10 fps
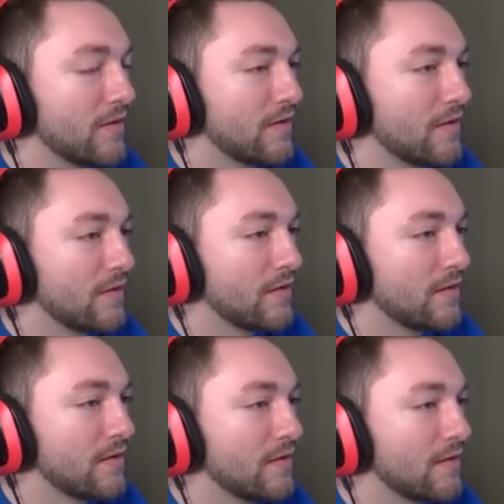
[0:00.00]
I don't like
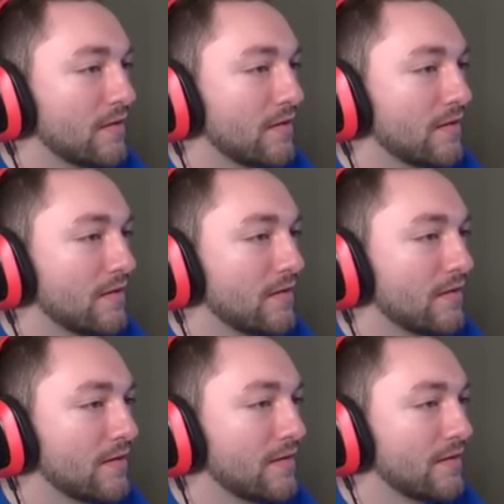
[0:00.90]
this rotating
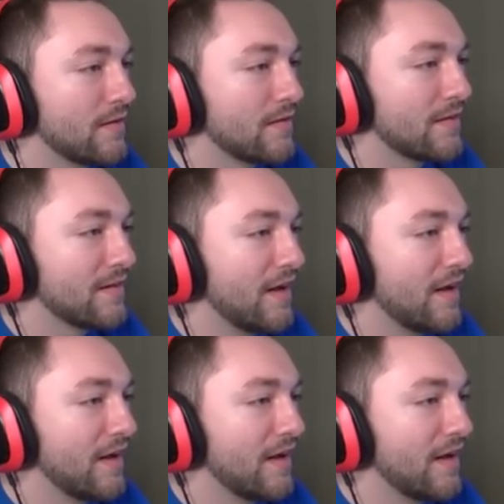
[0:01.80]
camera we have.